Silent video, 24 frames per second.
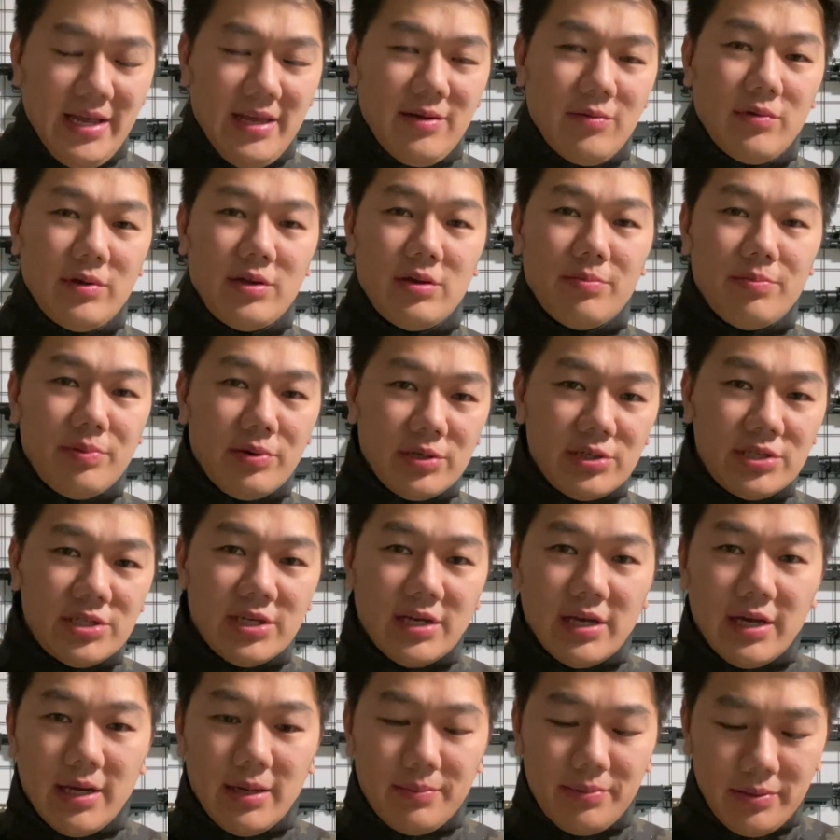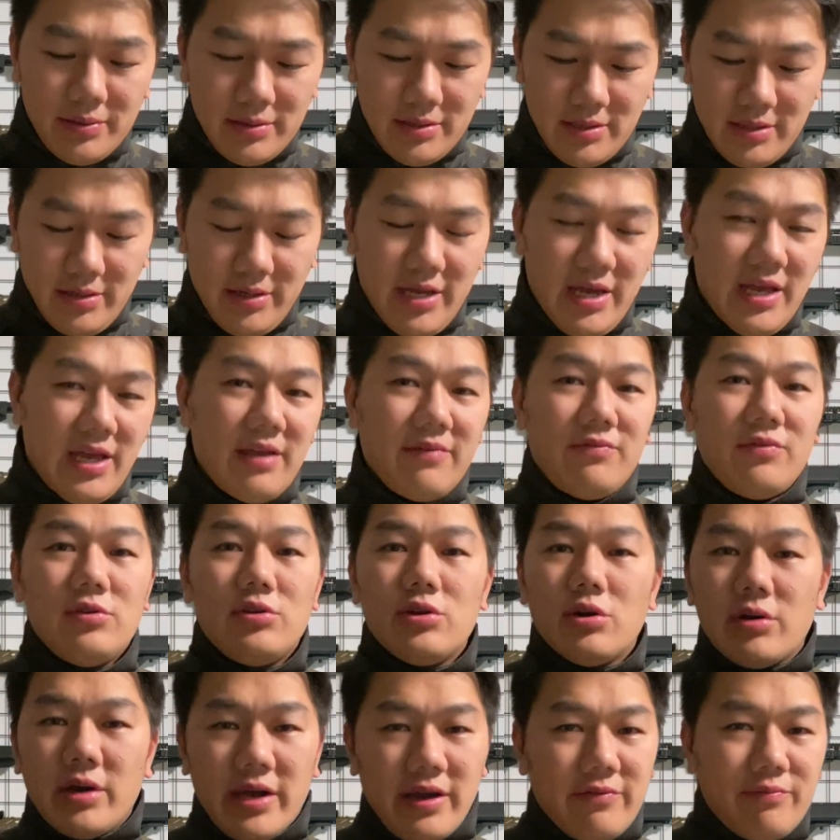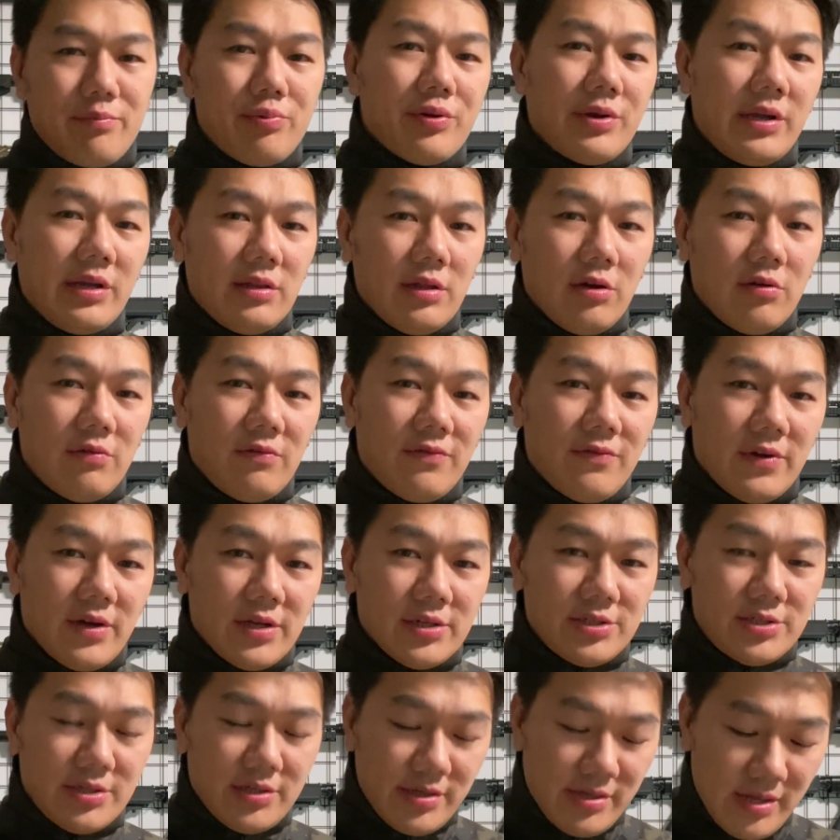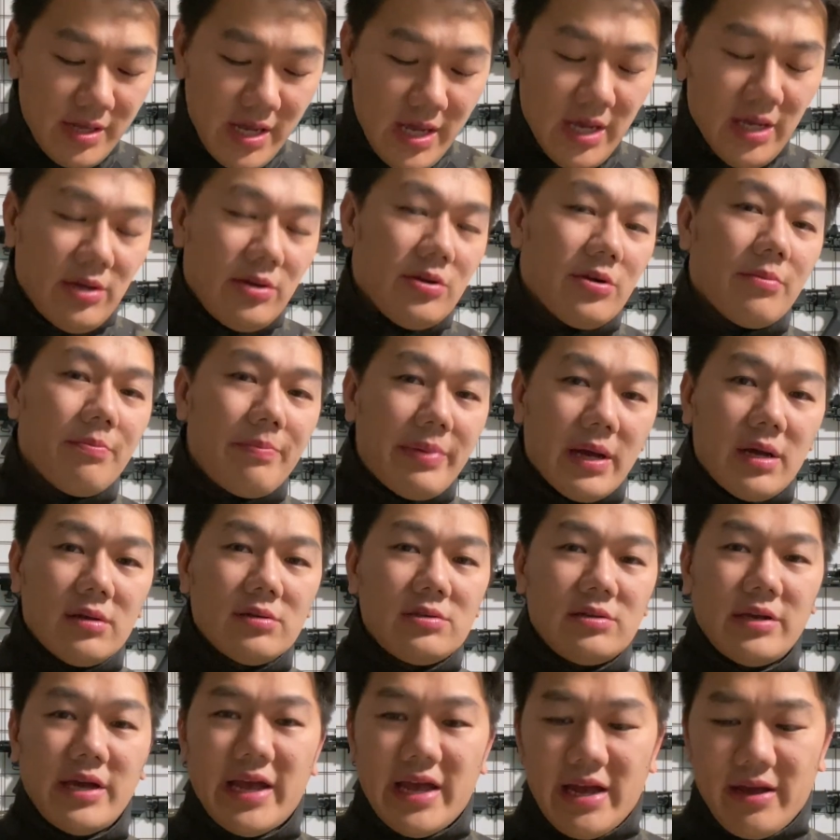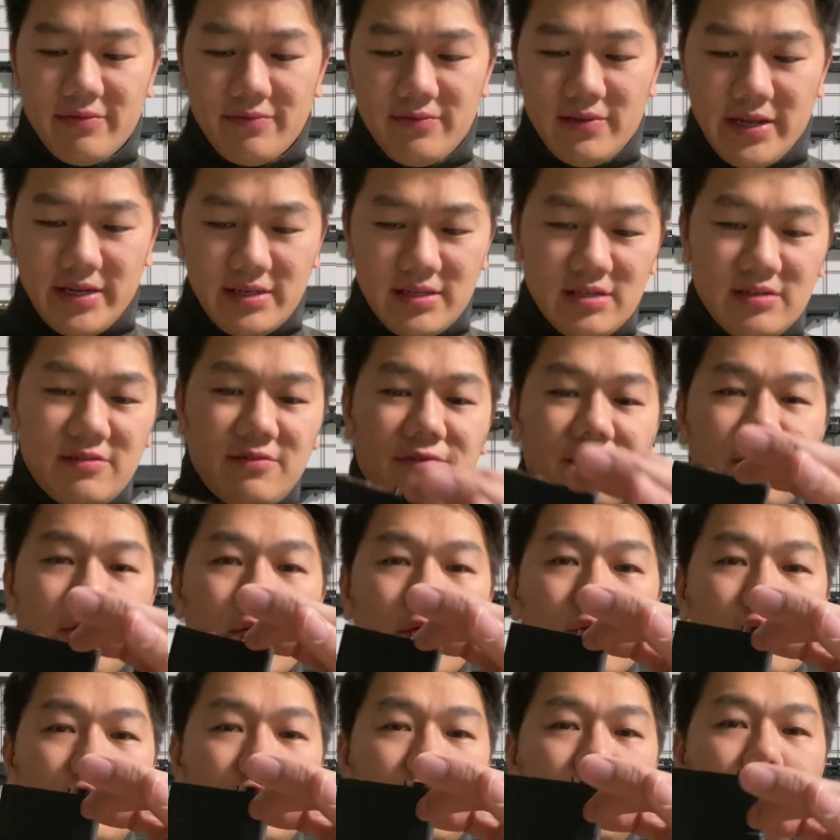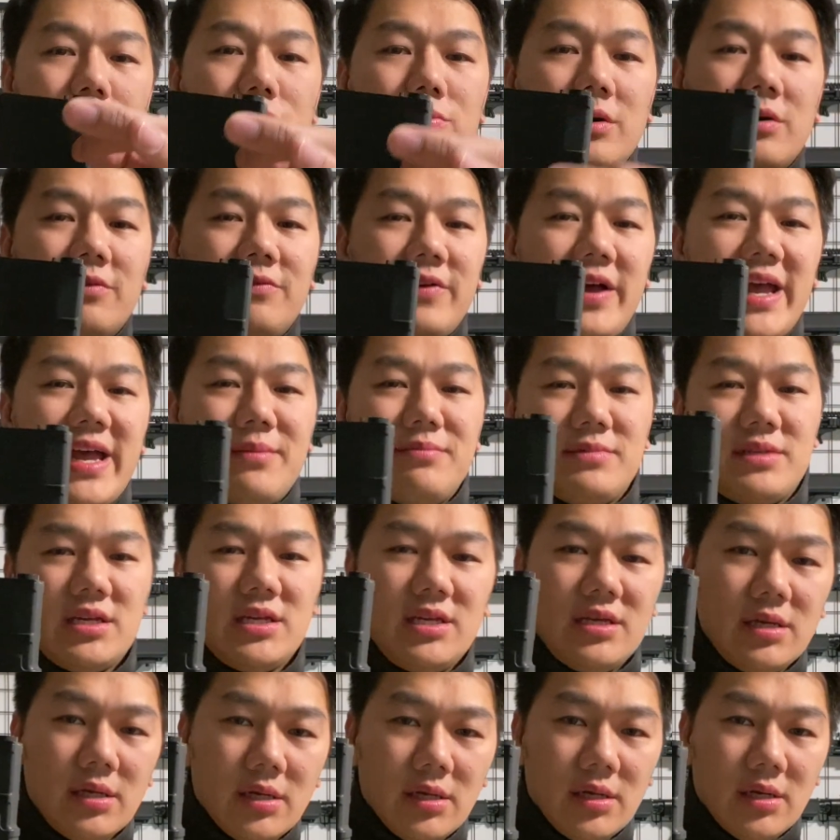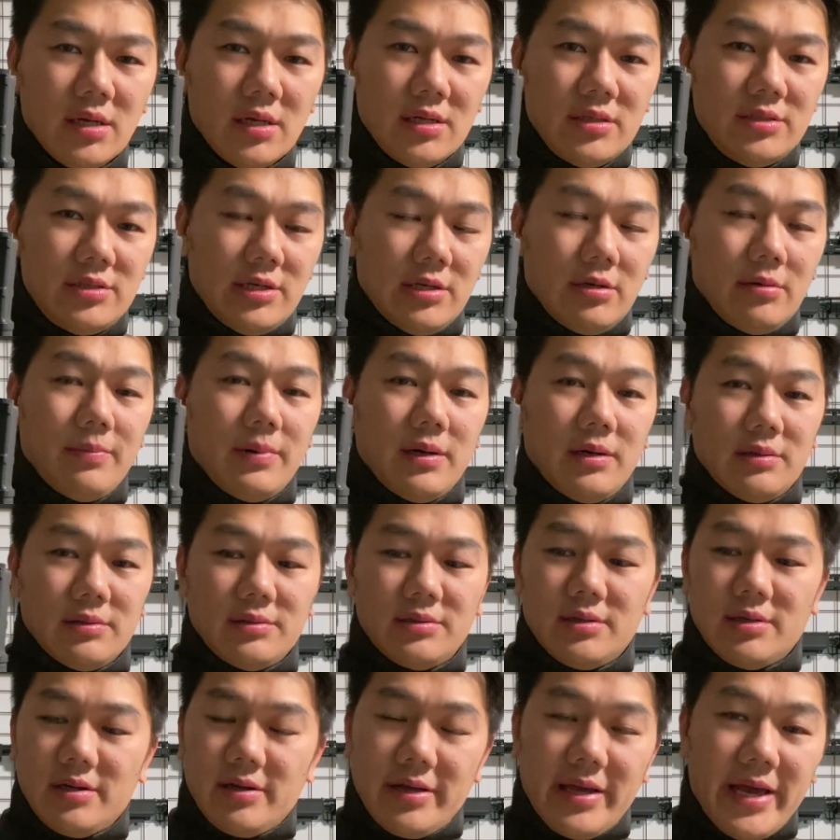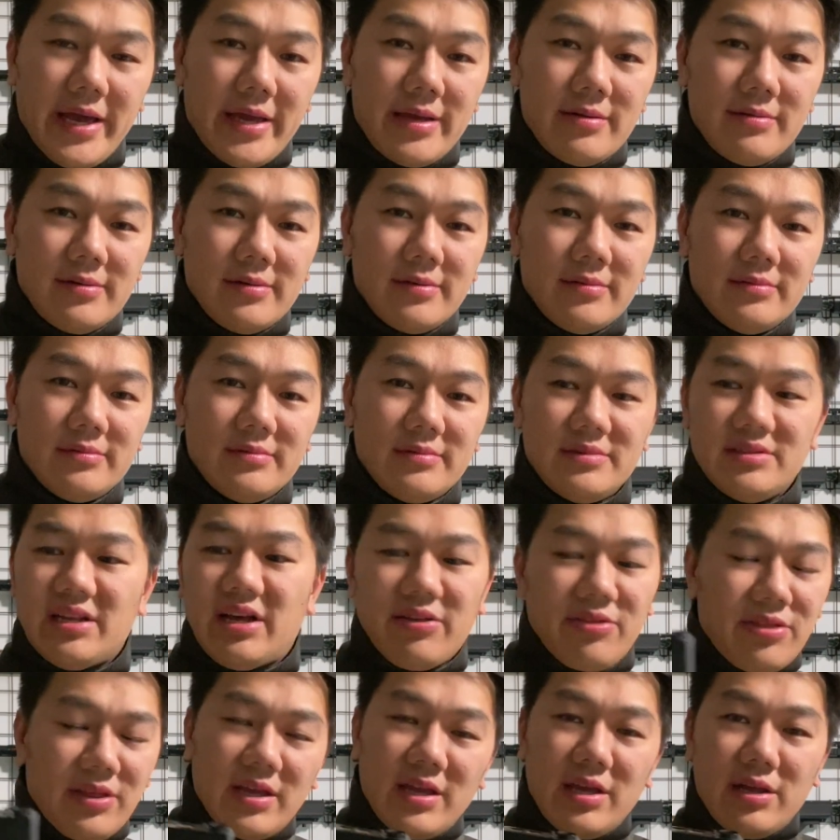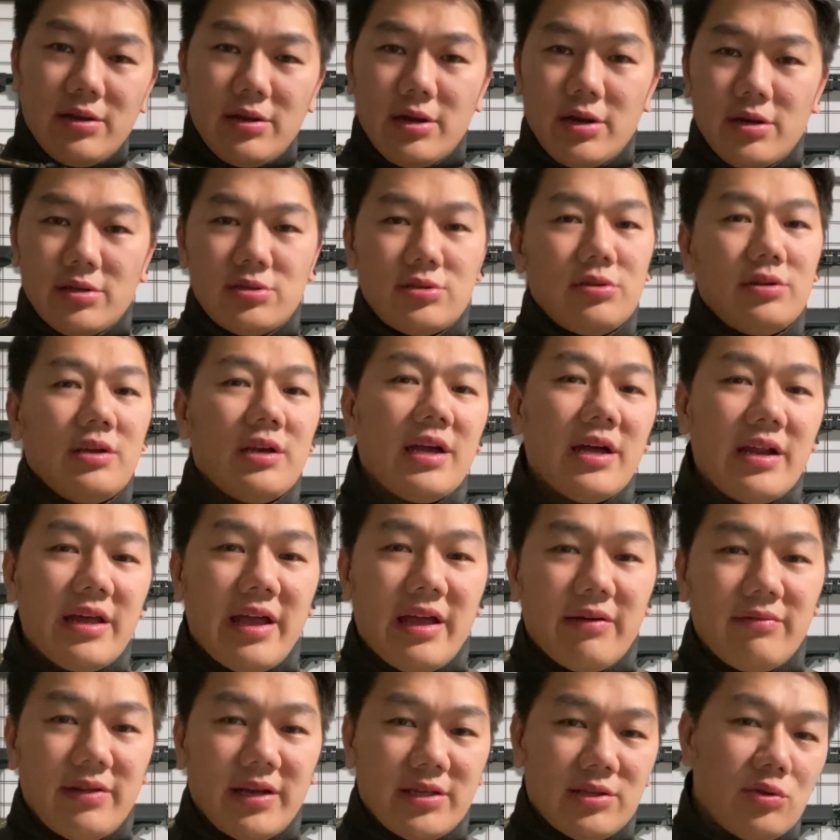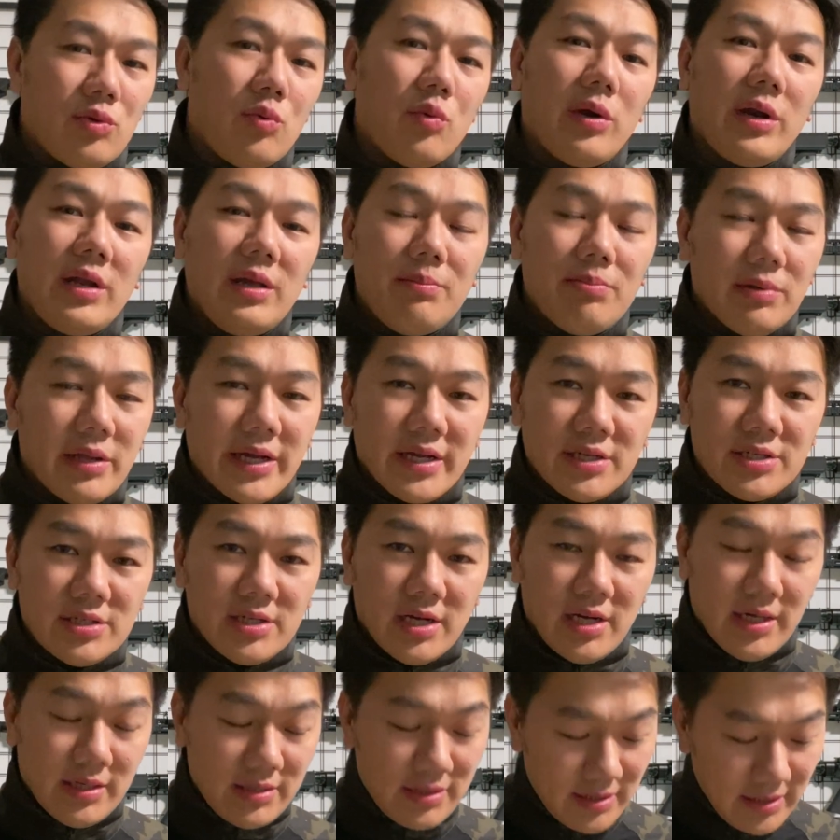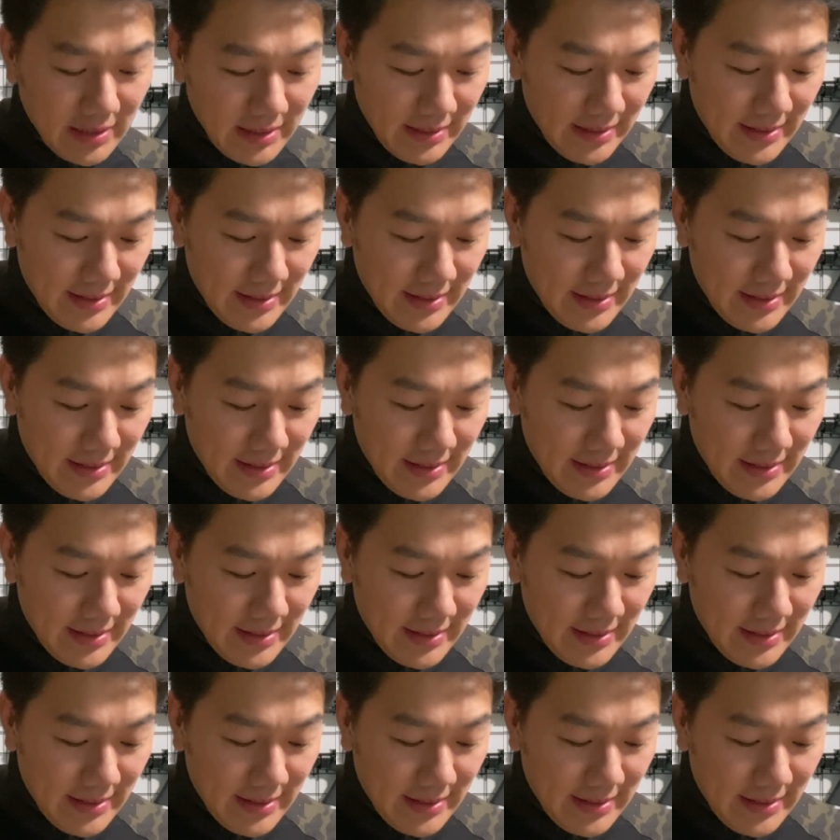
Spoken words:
When you push it up, okay, if you don't have preload function, you're bound to have like this full tube of empty gel balls, okay? Nothing in there, so you're gonna have like 20 blank shots.